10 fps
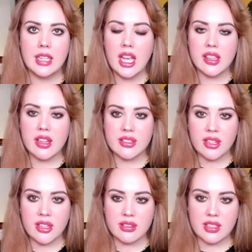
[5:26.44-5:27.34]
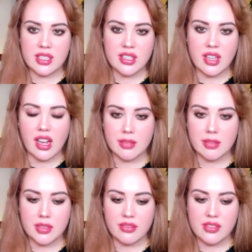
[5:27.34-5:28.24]
There's also this
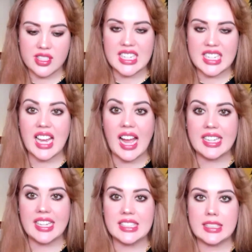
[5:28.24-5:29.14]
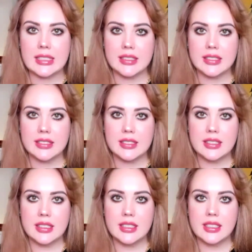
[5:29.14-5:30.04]
concept of satiety.
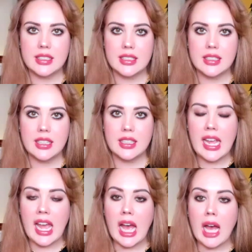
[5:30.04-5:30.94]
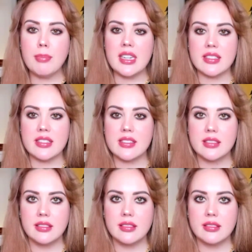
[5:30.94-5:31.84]
Happiness,
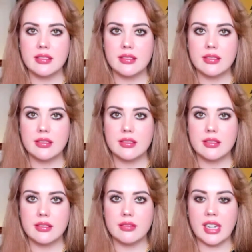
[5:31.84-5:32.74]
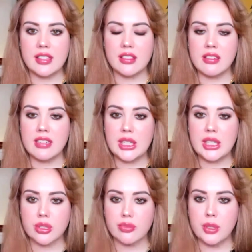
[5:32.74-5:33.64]
right? The
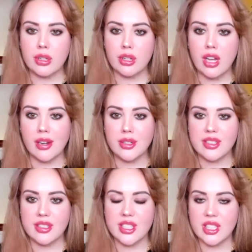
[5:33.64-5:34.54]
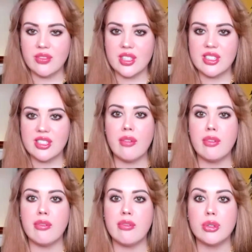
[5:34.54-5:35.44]
nature of pure consciousness, if it's self
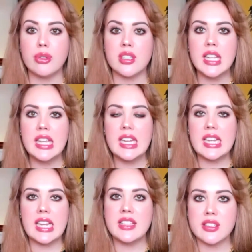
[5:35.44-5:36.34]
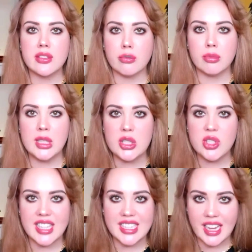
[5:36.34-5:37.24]
effulgent, it doesn't reach
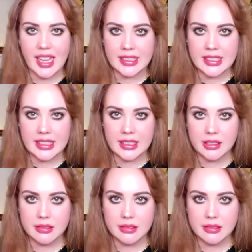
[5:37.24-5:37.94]
satiety.